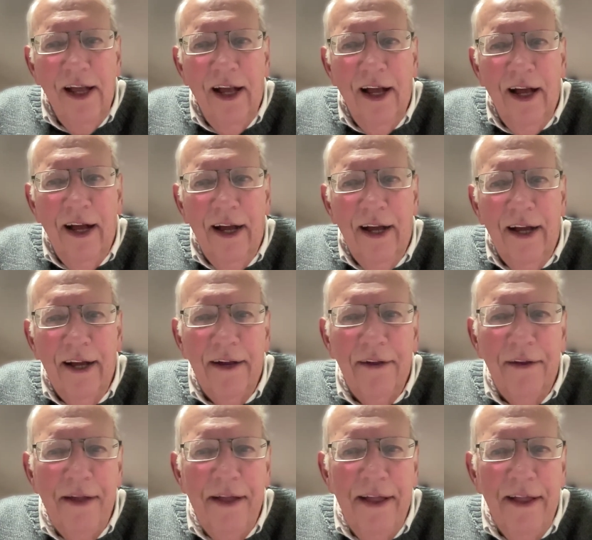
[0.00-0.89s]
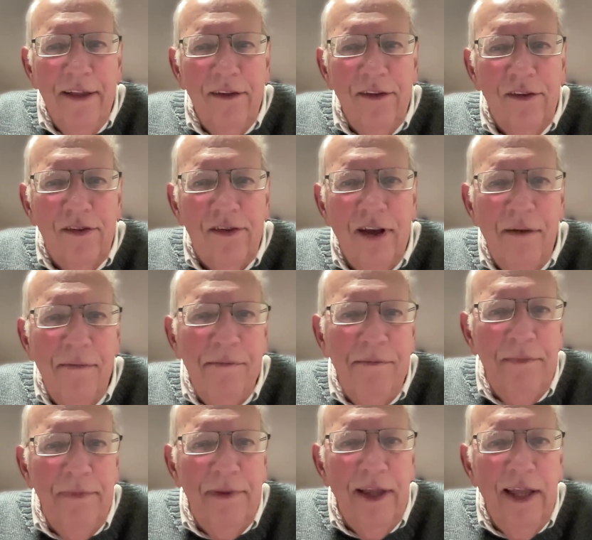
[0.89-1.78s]

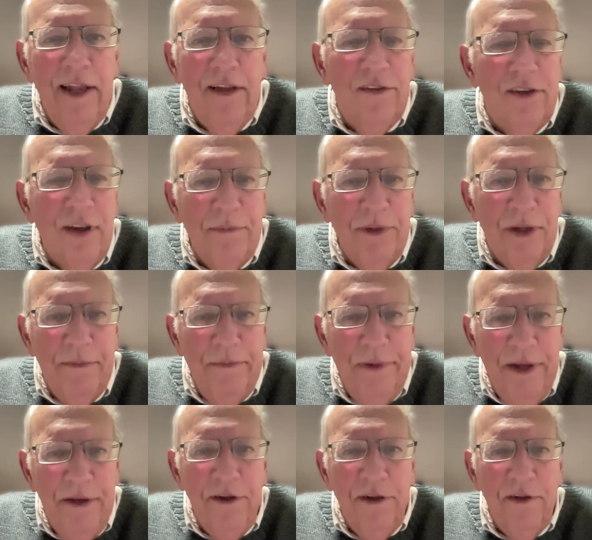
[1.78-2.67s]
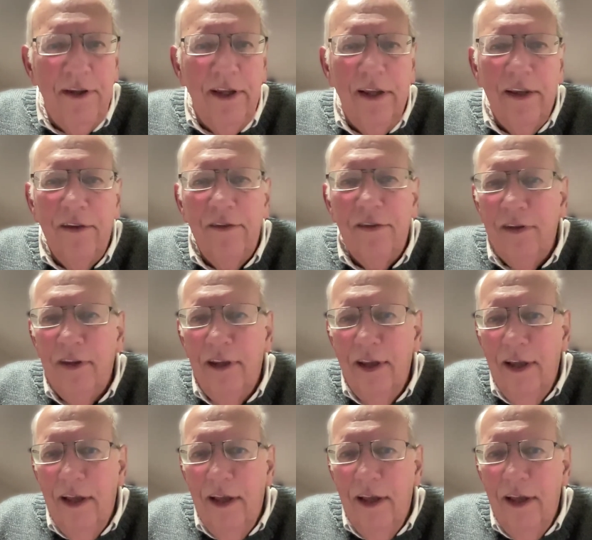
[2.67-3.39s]
In some communities,